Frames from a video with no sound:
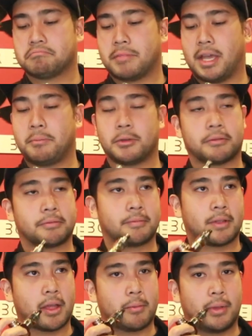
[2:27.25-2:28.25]
hammer
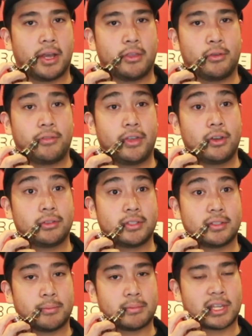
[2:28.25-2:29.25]
by UVO
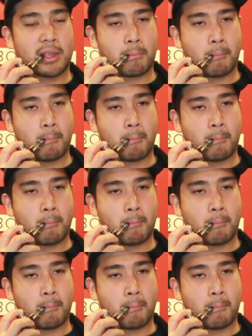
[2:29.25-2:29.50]
Systems.